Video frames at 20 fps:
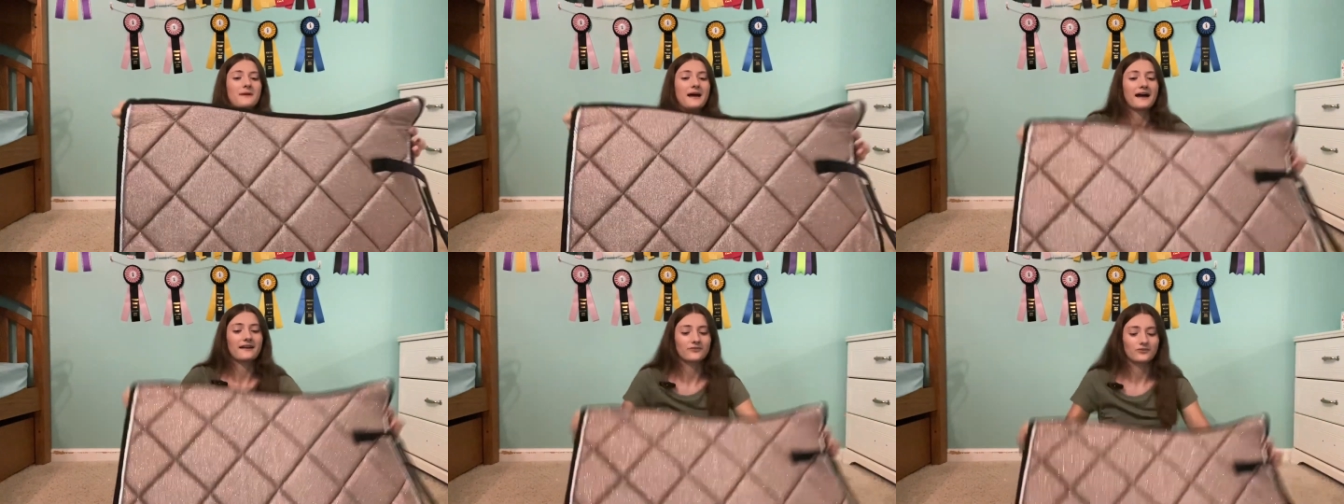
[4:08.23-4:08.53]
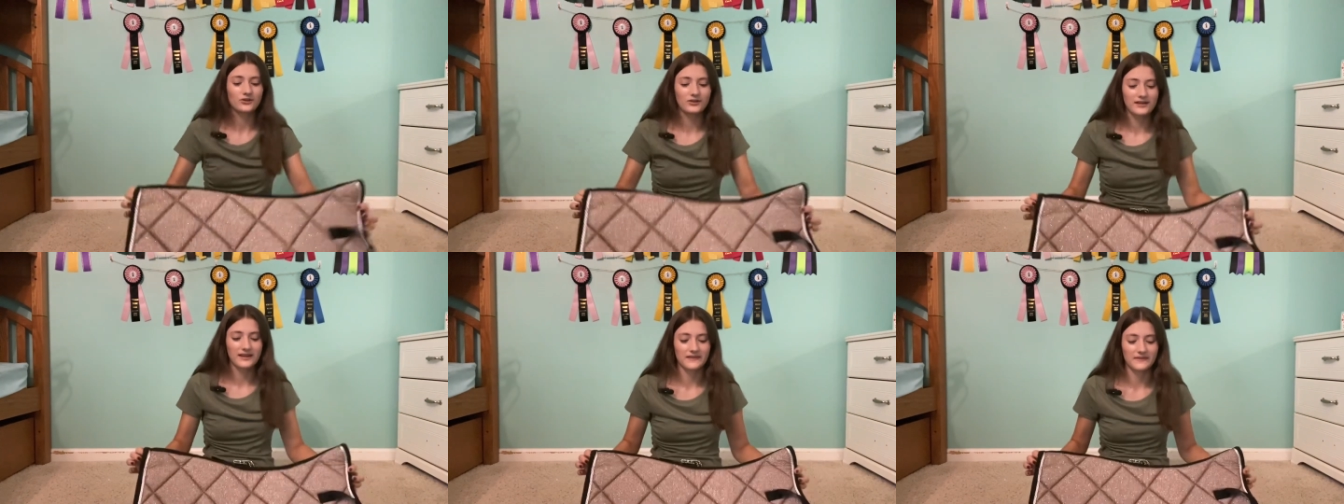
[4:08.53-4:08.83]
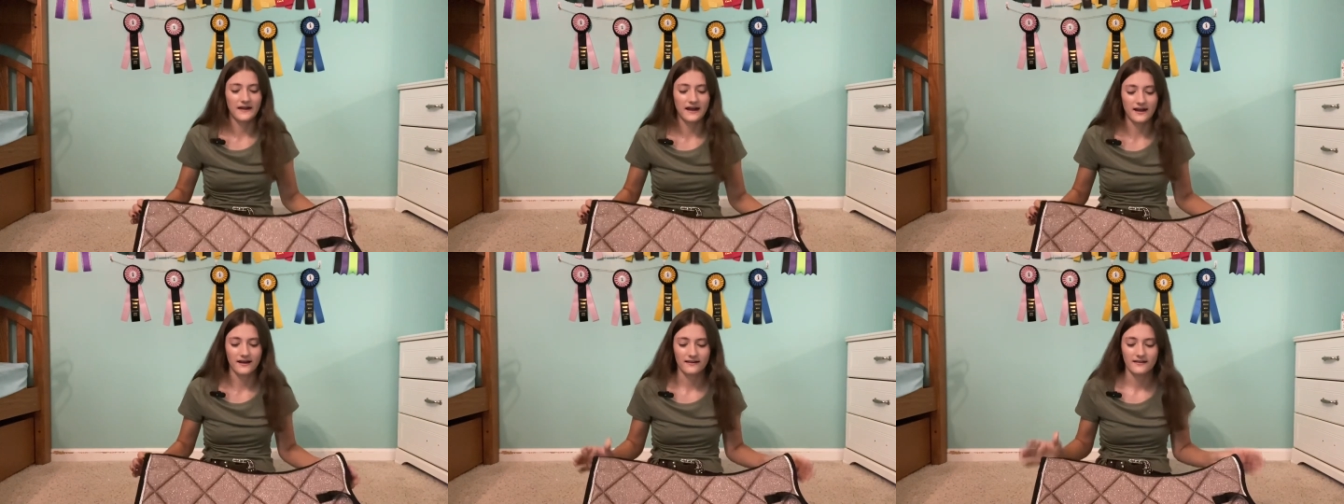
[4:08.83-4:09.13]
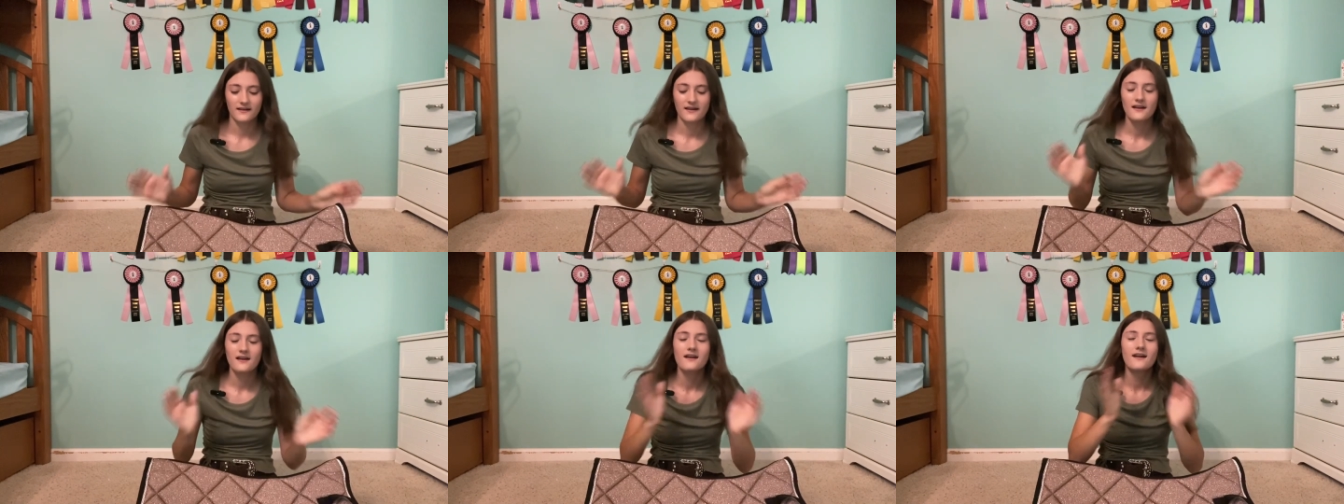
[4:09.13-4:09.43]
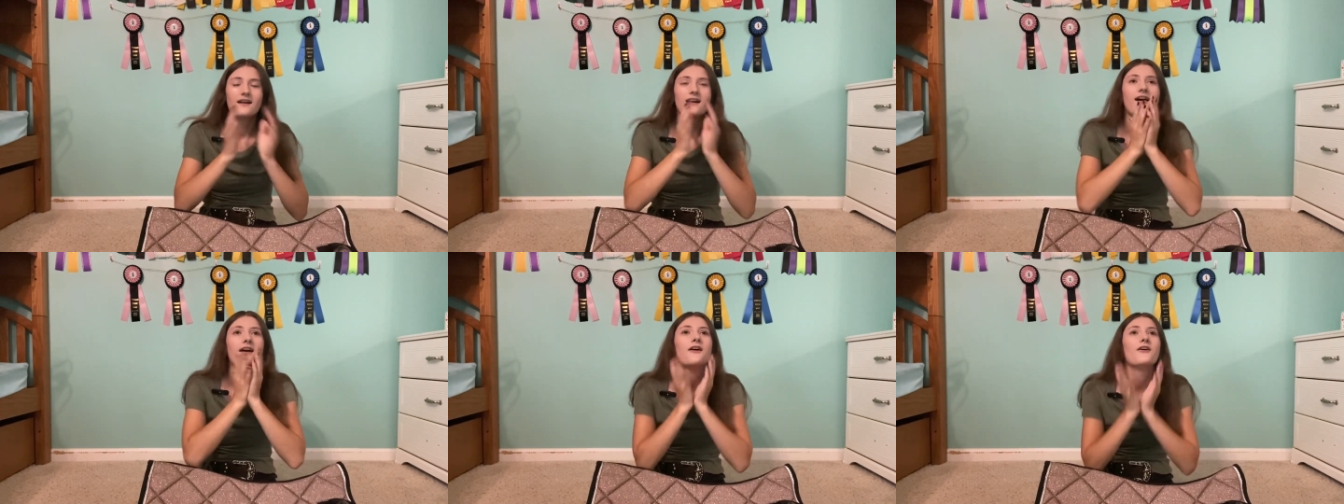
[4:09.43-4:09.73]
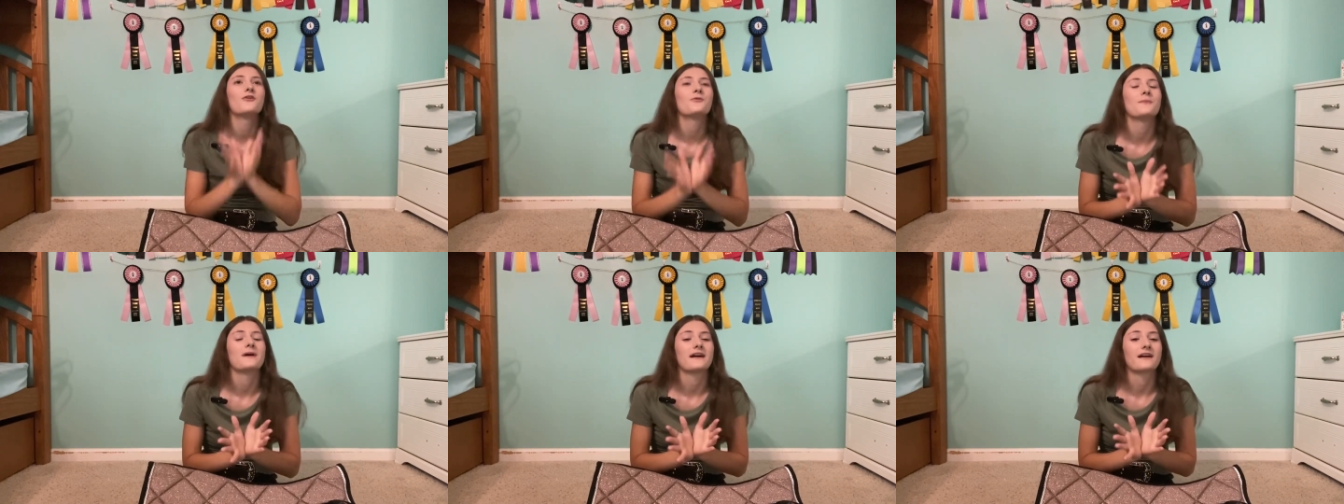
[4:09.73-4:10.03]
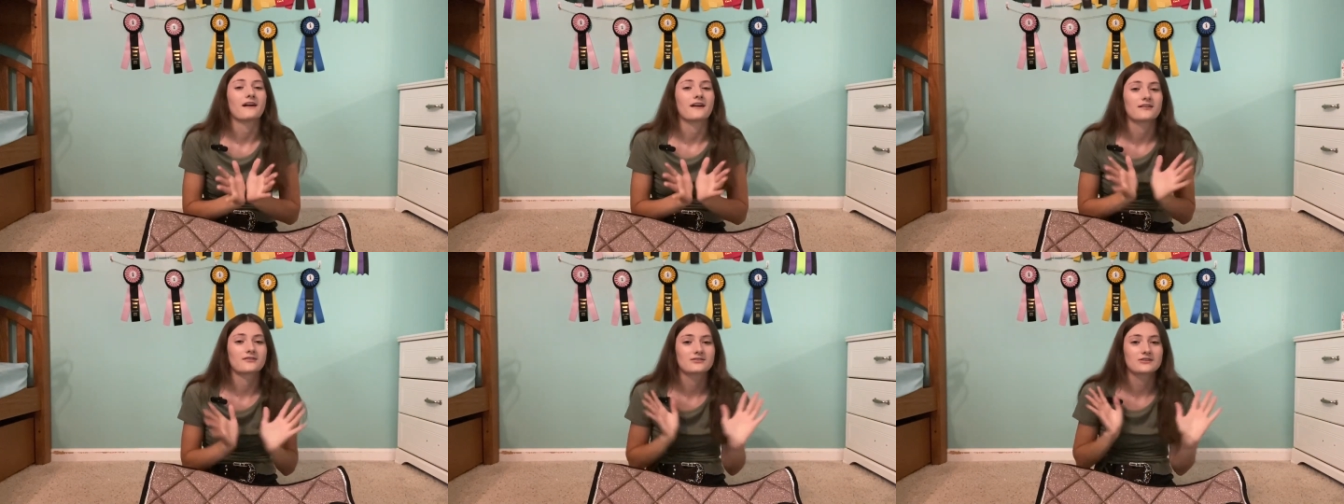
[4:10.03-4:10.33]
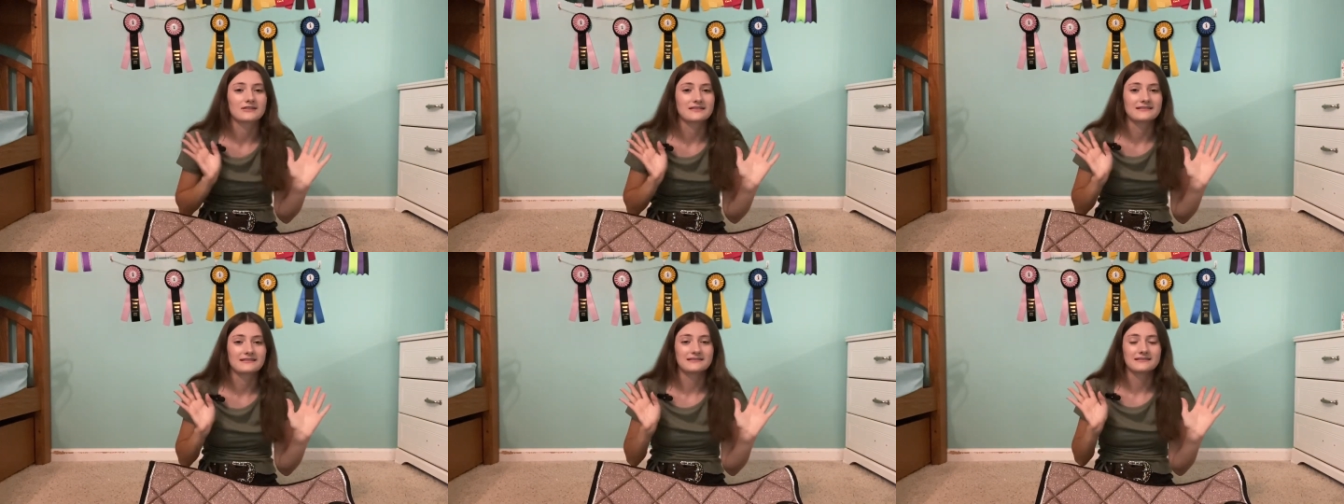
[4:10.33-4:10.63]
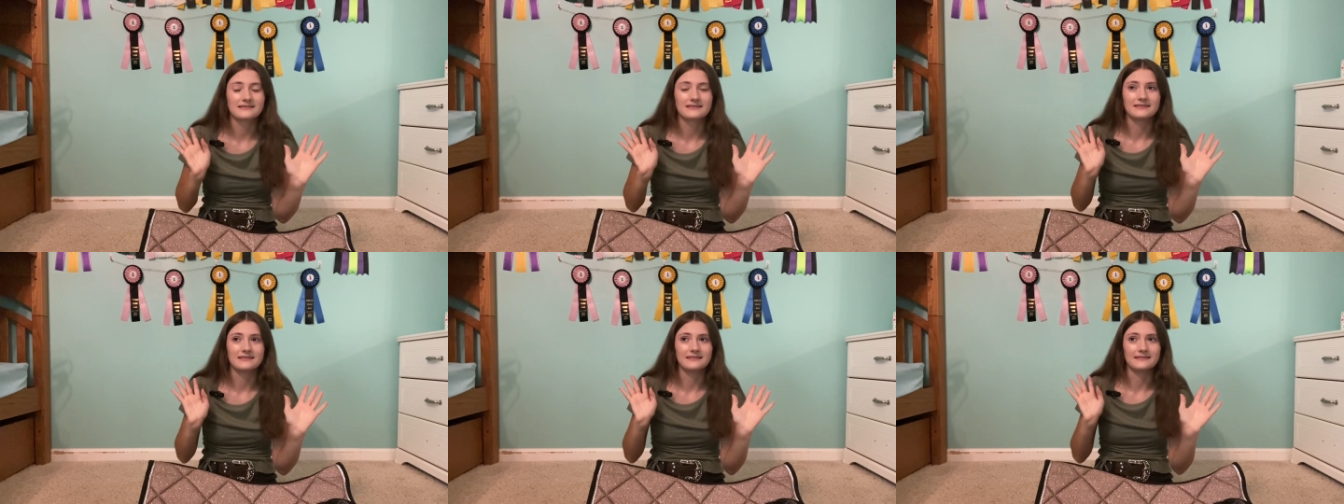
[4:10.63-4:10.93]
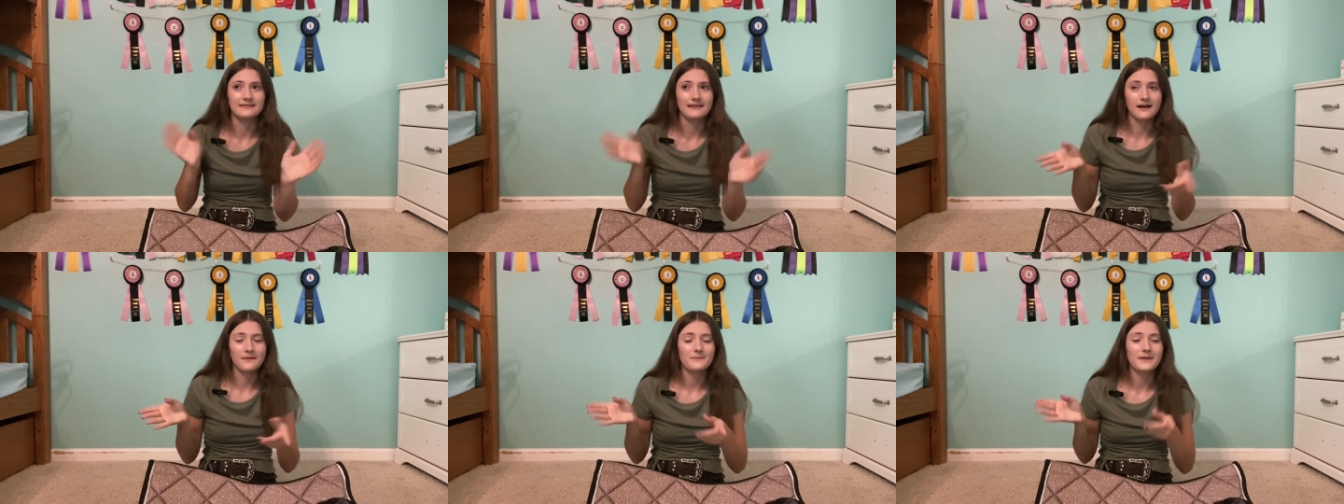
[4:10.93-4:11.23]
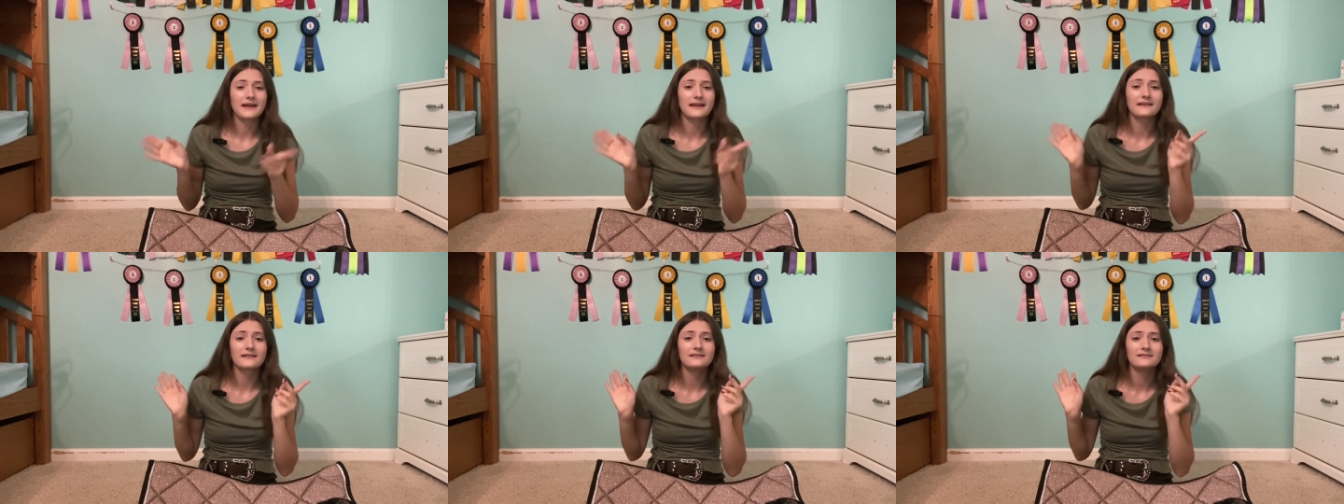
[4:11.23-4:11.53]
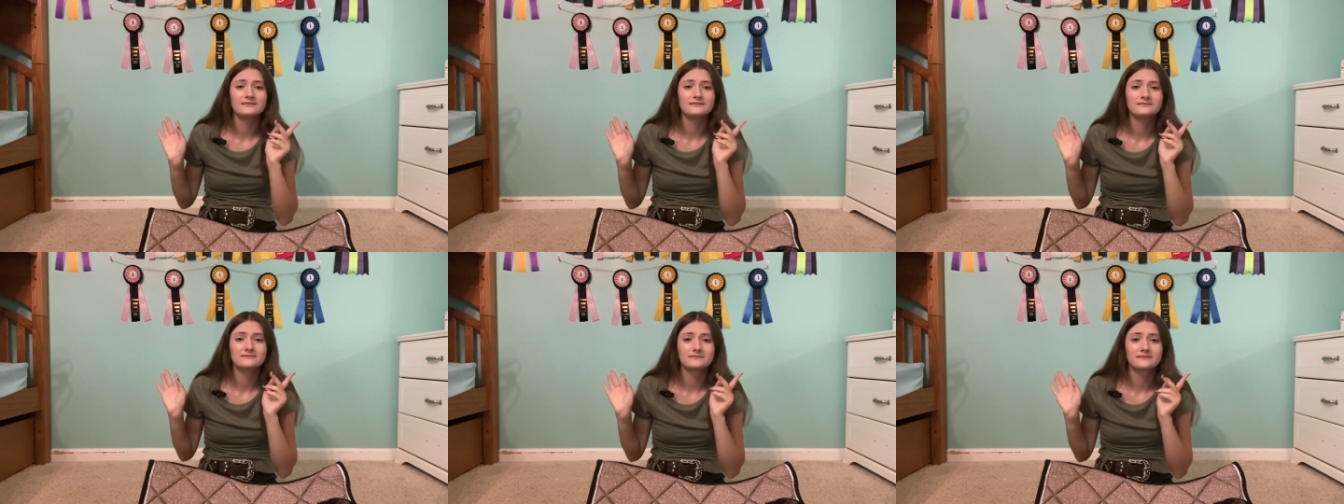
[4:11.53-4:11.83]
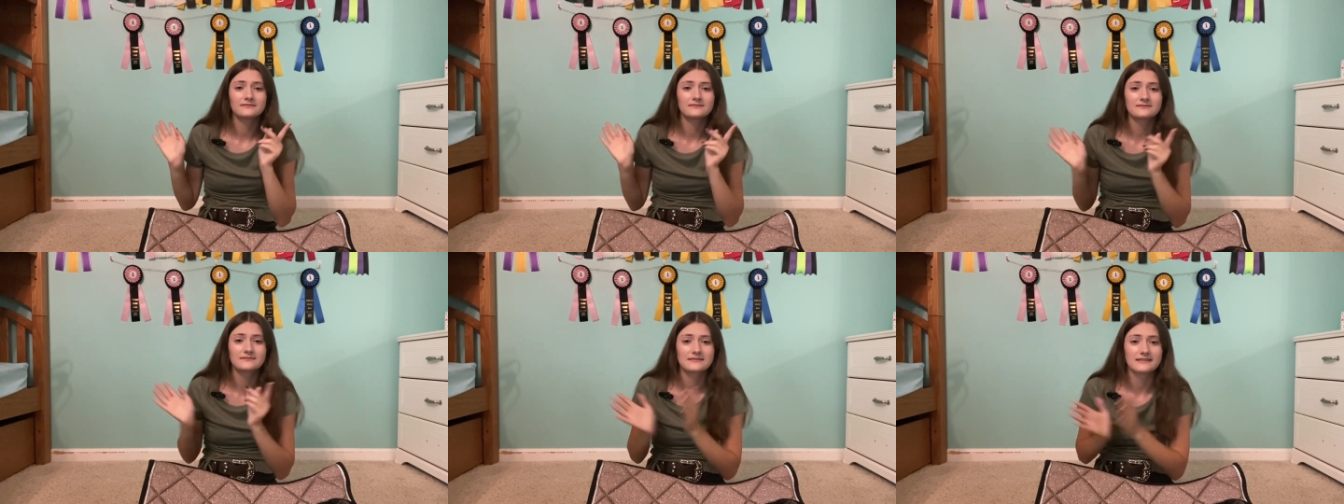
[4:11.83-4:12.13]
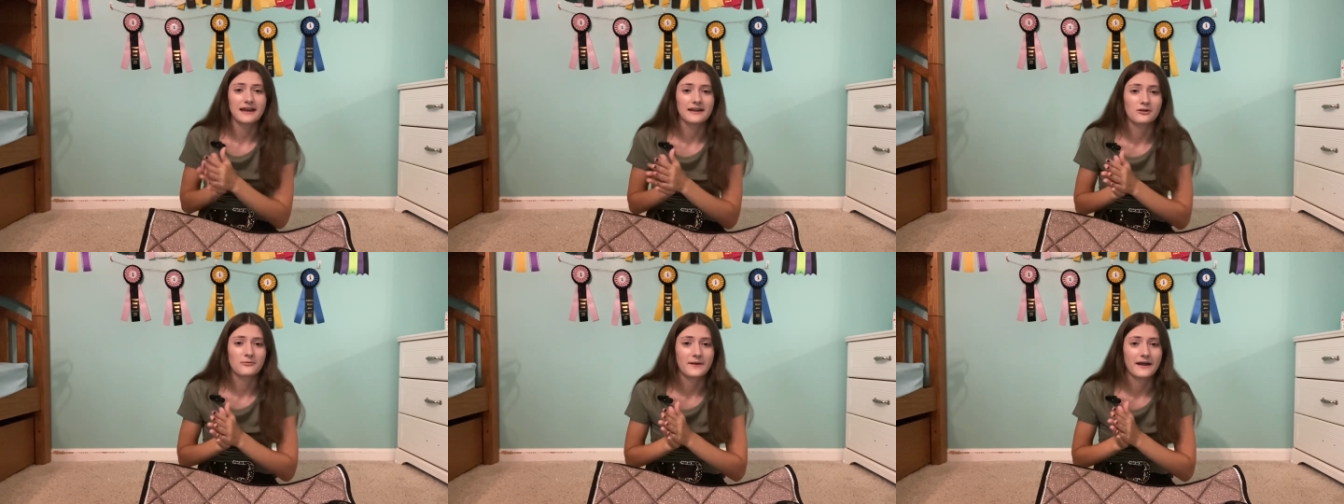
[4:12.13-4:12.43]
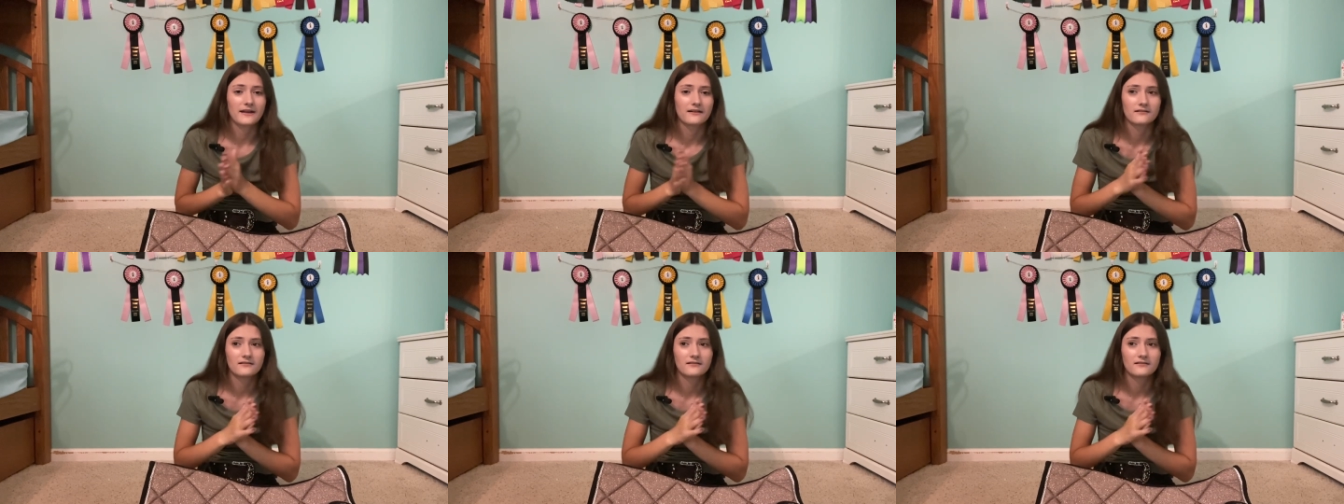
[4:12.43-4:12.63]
pad. Look at that. Oh my gosh, it's the nutmeg saddle pad.